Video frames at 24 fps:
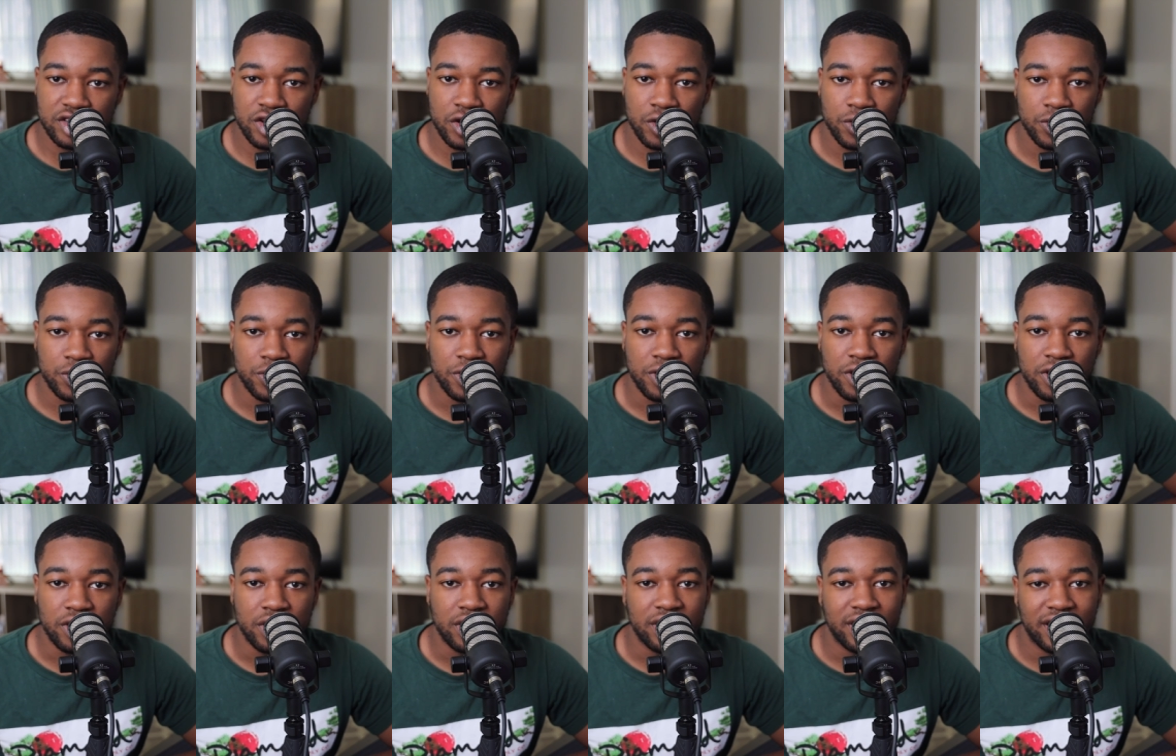
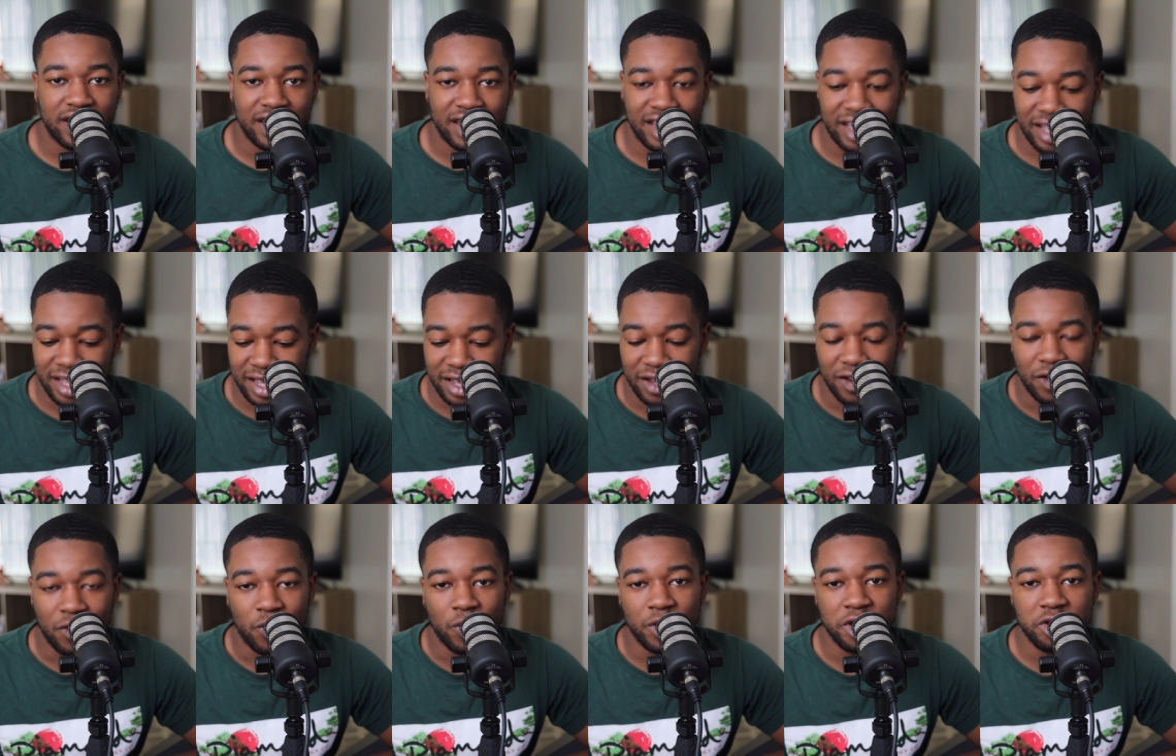So
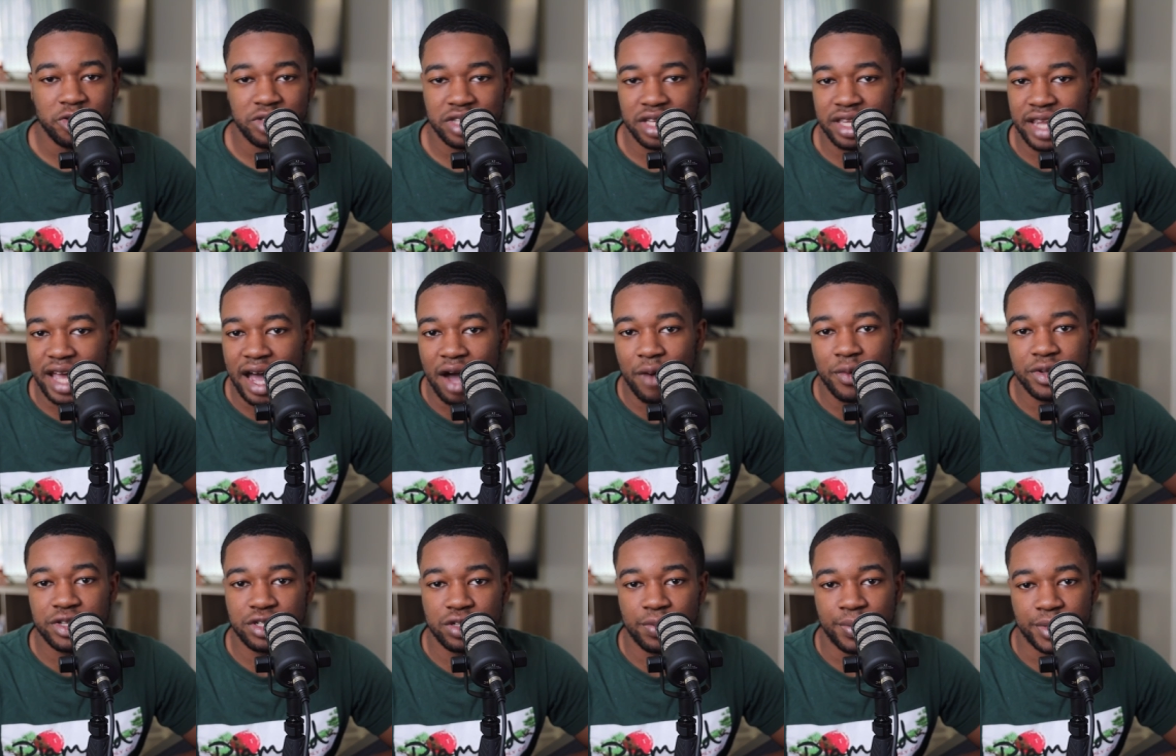when you sit
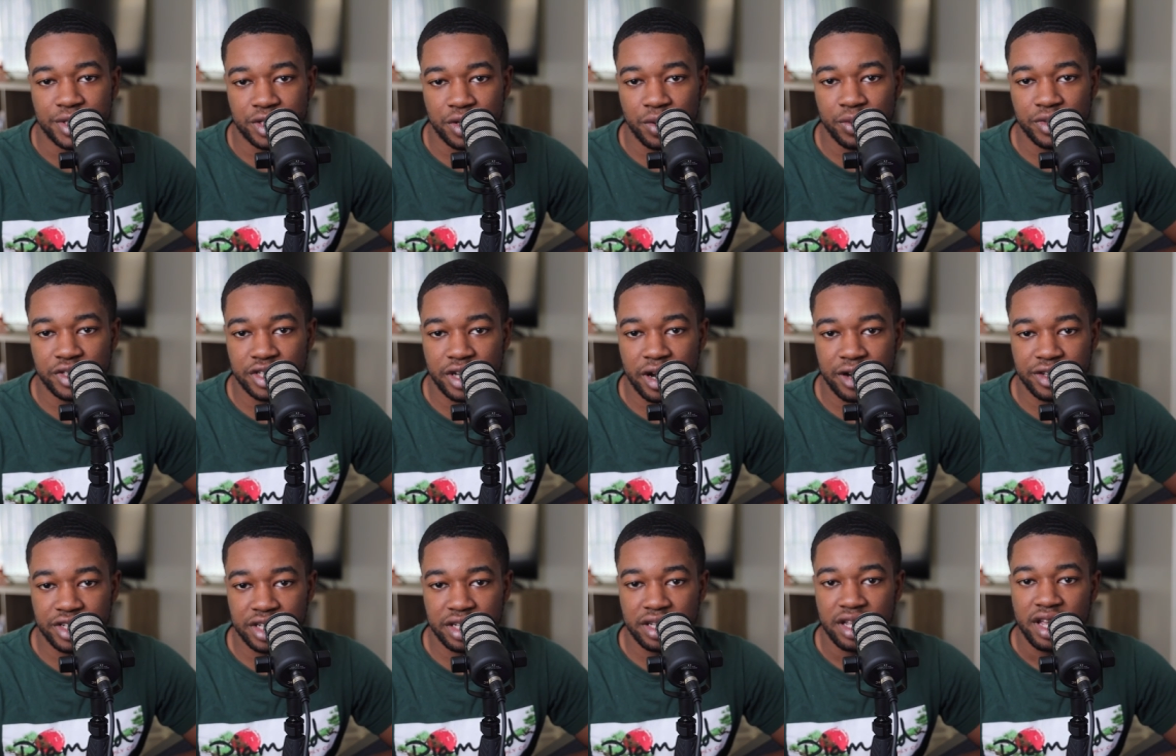down with your platoon
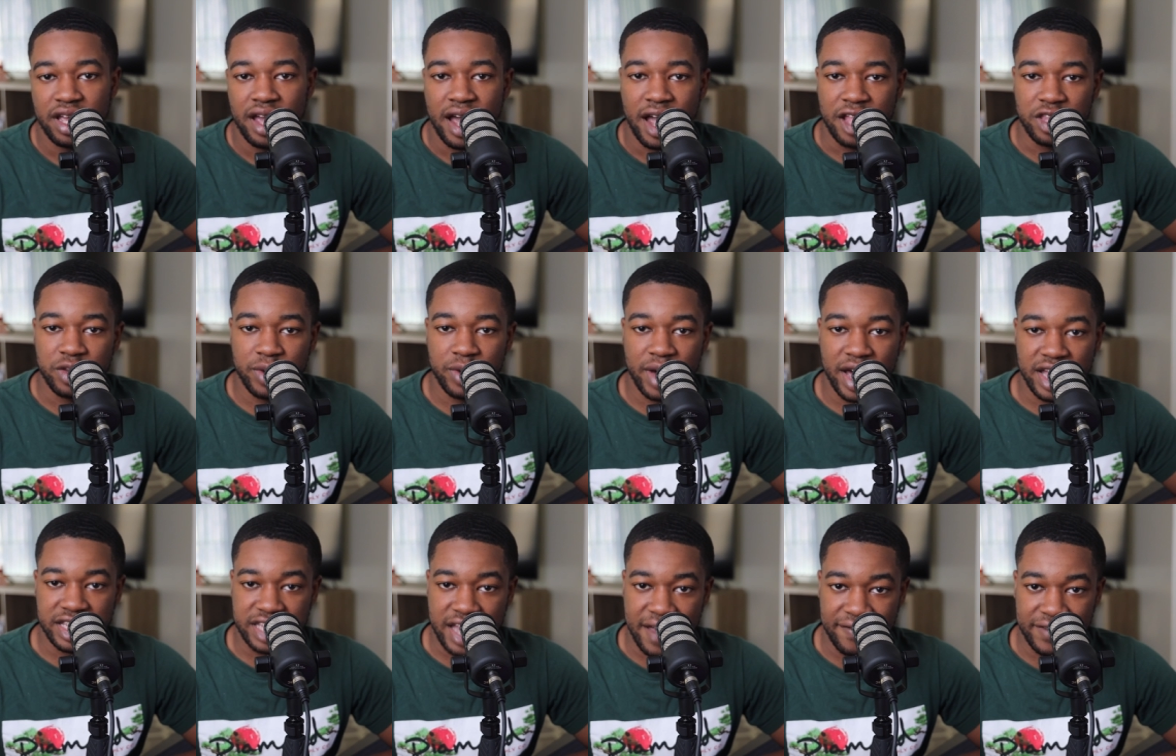sergeant and
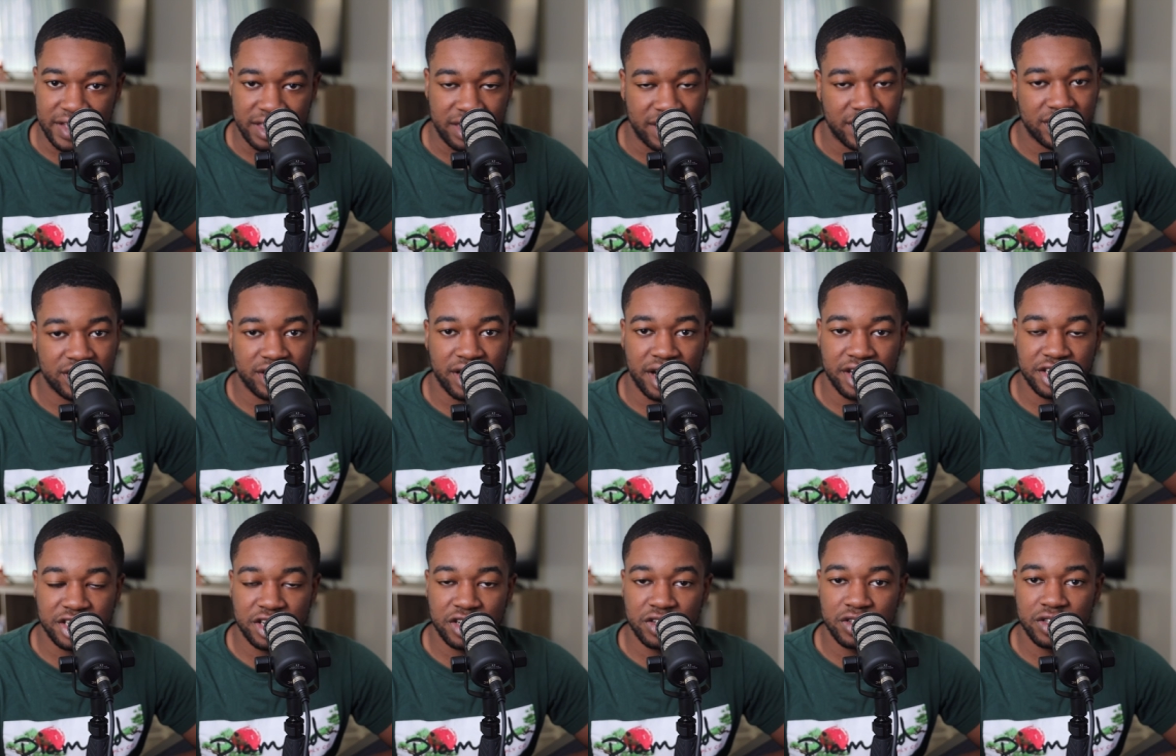you guys have the
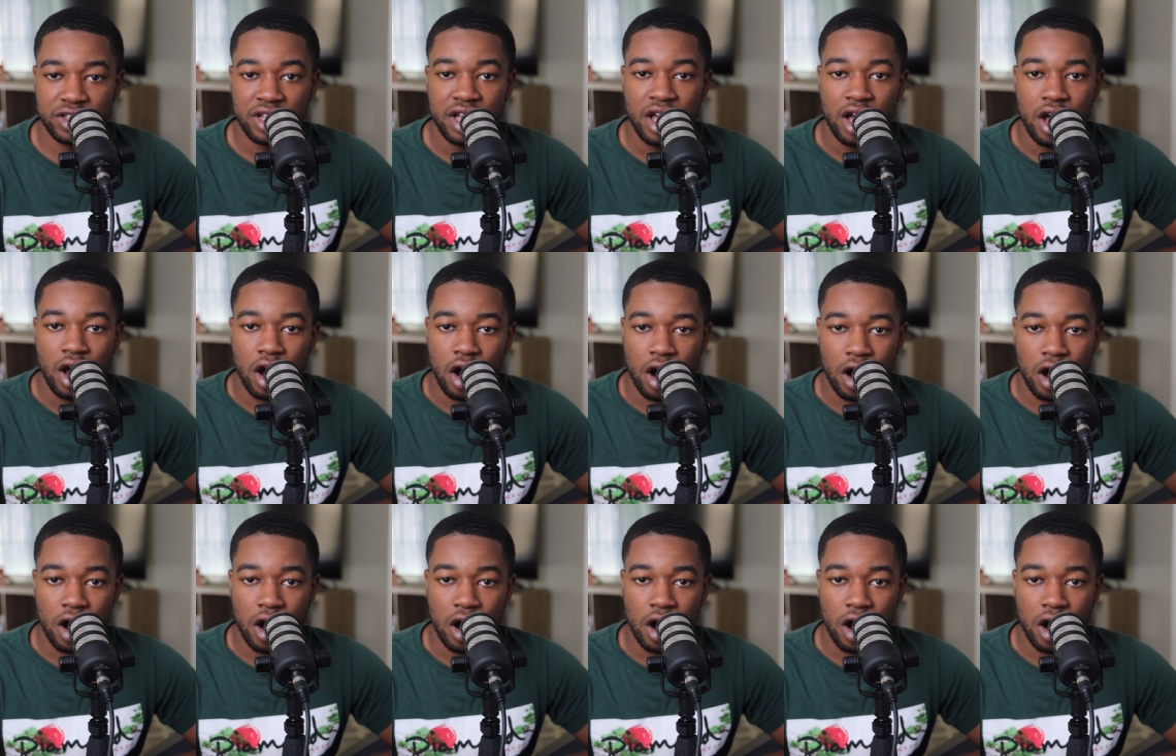discussion